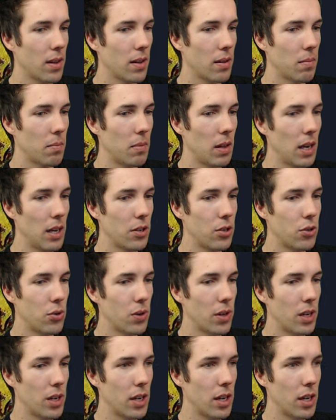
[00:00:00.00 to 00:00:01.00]

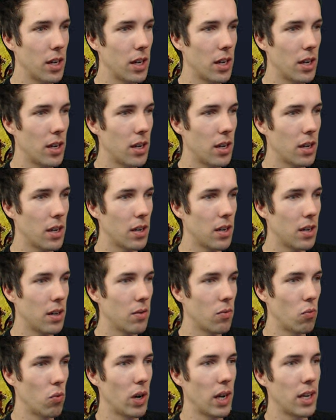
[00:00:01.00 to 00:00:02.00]
military
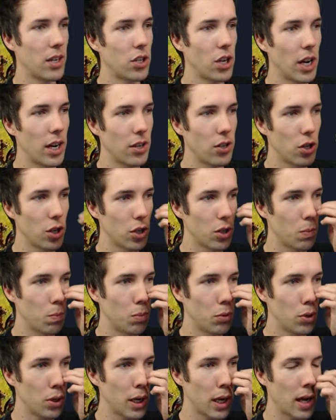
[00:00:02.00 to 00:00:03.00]
wing changes,
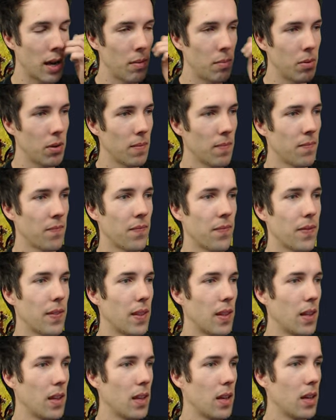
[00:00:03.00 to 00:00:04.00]
bootcamp,
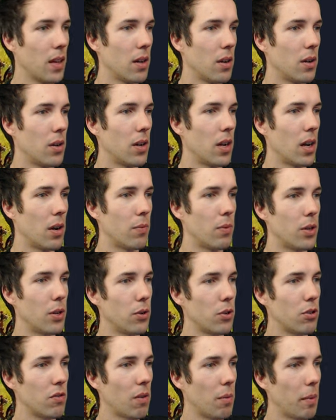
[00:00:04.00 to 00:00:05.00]
uh,
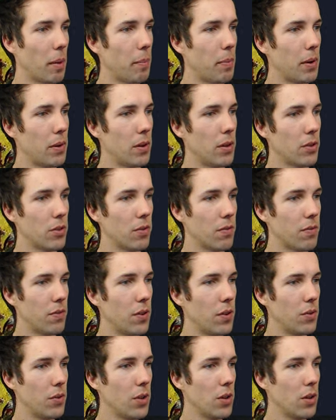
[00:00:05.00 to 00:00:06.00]
reduced from Imperial to
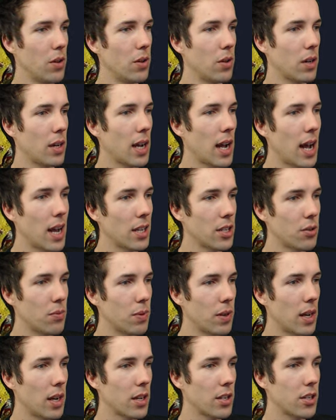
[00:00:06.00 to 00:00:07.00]
Feudal, cost
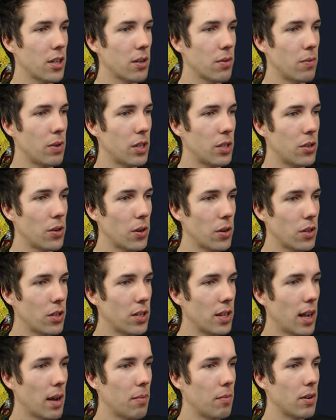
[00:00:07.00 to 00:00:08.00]
reduction, research
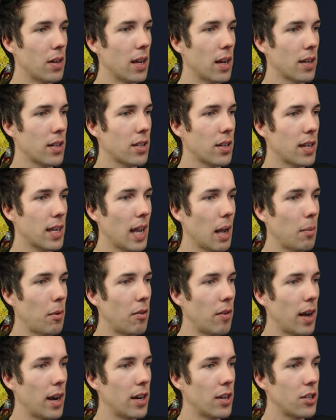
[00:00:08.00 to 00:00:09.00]
time reduction, Camel
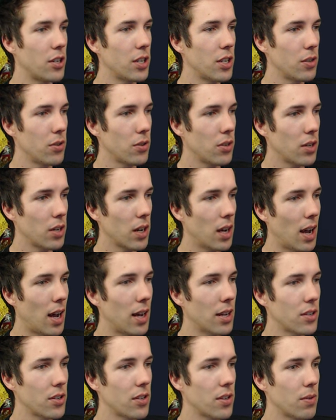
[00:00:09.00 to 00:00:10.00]
Rider Shields,
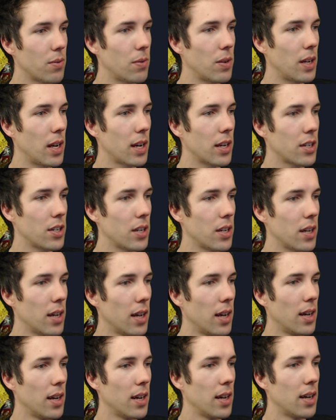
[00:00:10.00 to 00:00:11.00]
cost reduction,
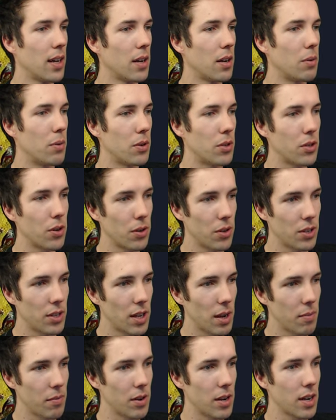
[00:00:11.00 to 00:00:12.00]
research
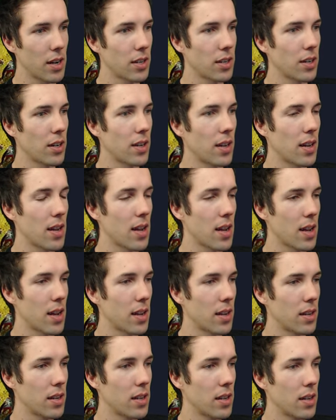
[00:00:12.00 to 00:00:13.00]
time reduction,
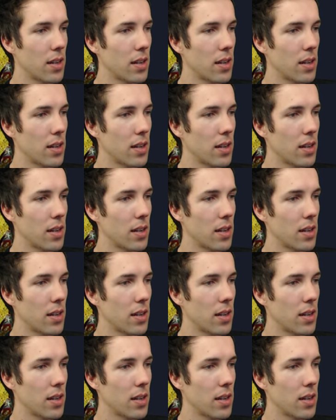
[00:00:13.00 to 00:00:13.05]
and